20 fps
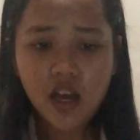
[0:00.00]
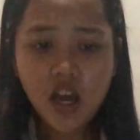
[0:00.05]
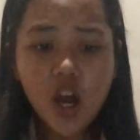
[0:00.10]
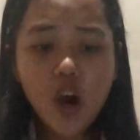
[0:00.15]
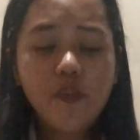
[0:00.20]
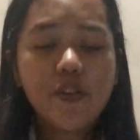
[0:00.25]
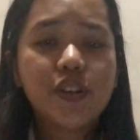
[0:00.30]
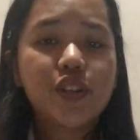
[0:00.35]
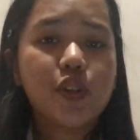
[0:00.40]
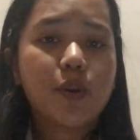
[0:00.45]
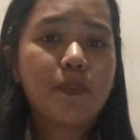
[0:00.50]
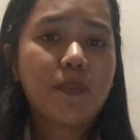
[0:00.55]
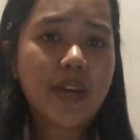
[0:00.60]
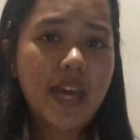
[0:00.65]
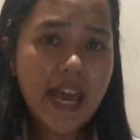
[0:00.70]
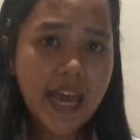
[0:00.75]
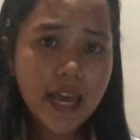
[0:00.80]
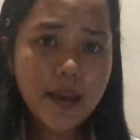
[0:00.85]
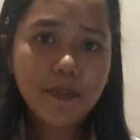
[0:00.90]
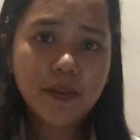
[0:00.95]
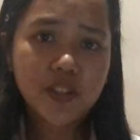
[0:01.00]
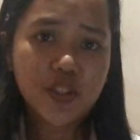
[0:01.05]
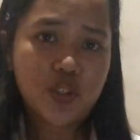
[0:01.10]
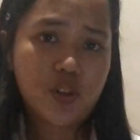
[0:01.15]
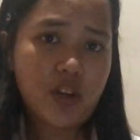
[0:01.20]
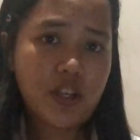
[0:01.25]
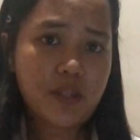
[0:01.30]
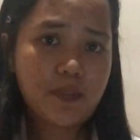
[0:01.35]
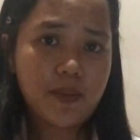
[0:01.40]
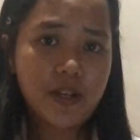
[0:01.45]
We should be able to
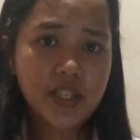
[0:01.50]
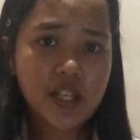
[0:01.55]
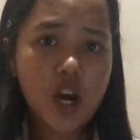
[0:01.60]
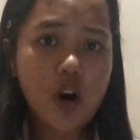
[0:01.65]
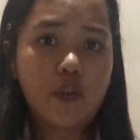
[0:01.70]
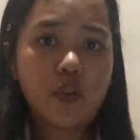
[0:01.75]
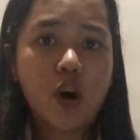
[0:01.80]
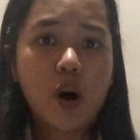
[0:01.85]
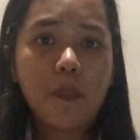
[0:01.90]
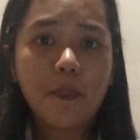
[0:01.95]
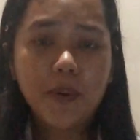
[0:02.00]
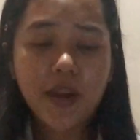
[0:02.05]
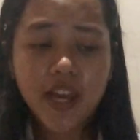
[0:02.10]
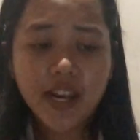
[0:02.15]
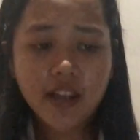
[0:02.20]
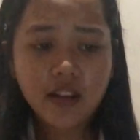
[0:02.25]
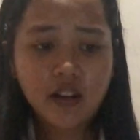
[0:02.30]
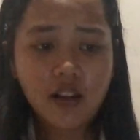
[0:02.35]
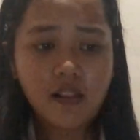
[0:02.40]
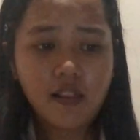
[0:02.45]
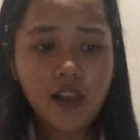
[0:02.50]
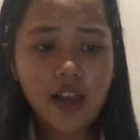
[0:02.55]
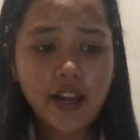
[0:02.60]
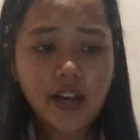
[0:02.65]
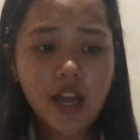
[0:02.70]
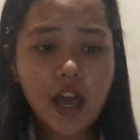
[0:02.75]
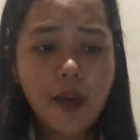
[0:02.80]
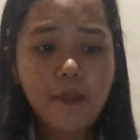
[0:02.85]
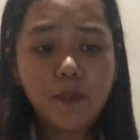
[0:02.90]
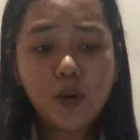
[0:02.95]
express our opinion online
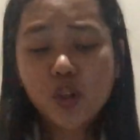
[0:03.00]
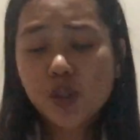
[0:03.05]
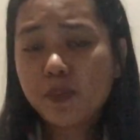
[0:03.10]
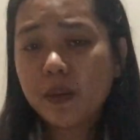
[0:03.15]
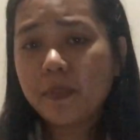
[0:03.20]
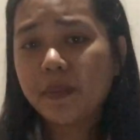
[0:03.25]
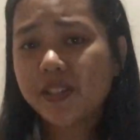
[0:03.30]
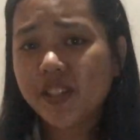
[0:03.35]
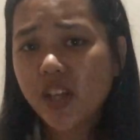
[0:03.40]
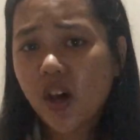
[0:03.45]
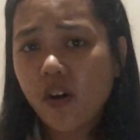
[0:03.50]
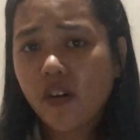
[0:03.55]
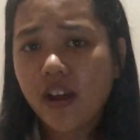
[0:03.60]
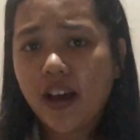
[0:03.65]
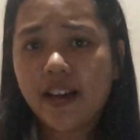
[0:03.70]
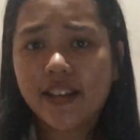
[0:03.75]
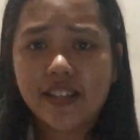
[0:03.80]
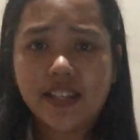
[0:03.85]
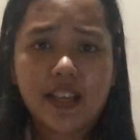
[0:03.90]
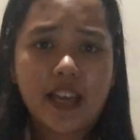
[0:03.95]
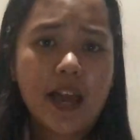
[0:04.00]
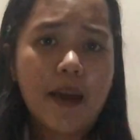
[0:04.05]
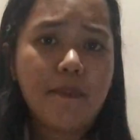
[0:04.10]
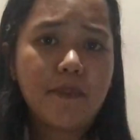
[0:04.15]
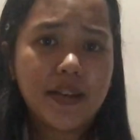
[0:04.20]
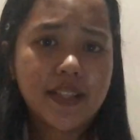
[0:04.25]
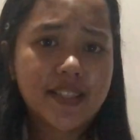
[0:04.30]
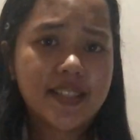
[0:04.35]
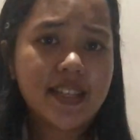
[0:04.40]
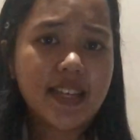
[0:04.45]
and most people don't, as it can be
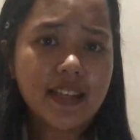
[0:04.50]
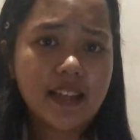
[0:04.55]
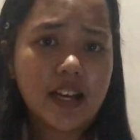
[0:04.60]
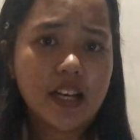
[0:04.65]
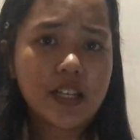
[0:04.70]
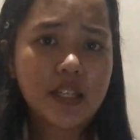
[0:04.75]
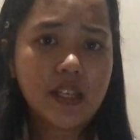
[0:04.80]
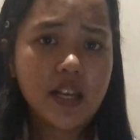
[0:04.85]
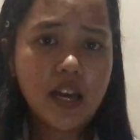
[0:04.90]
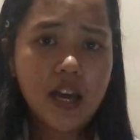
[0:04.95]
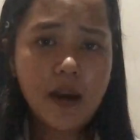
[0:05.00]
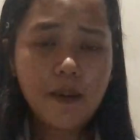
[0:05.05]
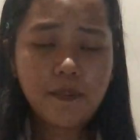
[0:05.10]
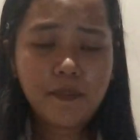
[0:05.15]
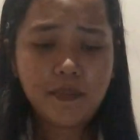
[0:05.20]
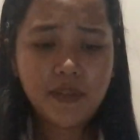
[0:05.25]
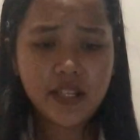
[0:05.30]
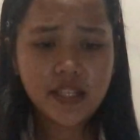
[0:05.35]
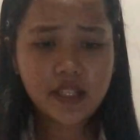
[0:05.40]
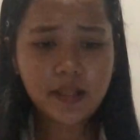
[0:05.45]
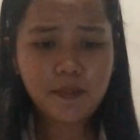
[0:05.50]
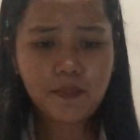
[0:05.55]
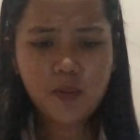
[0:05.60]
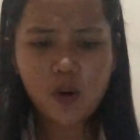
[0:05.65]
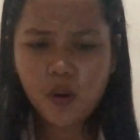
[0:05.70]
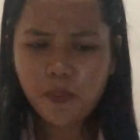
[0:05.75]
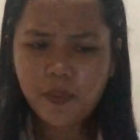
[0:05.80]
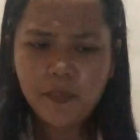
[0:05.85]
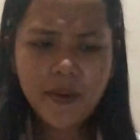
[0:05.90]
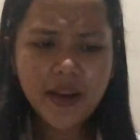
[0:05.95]
seen as is it
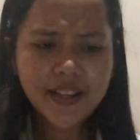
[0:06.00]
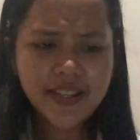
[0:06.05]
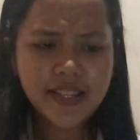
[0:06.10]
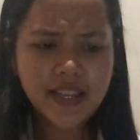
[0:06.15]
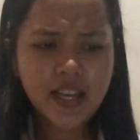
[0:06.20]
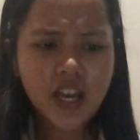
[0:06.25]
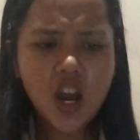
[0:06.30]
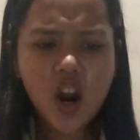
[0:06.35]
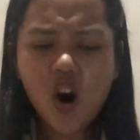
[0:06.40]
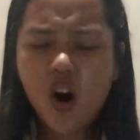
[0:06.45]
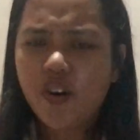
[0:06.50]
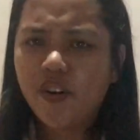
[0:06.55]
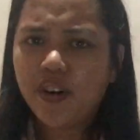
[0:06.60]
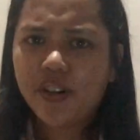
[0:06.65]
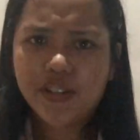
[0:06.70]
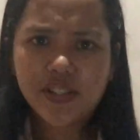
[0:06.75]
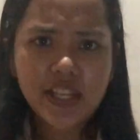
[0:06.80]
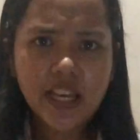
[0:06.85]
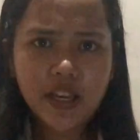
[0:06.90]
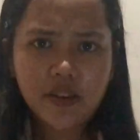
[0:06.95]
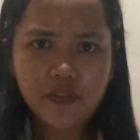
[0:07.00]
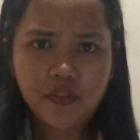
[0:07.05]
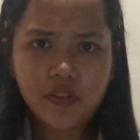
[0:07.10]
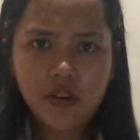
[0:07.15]
problematic or not safe.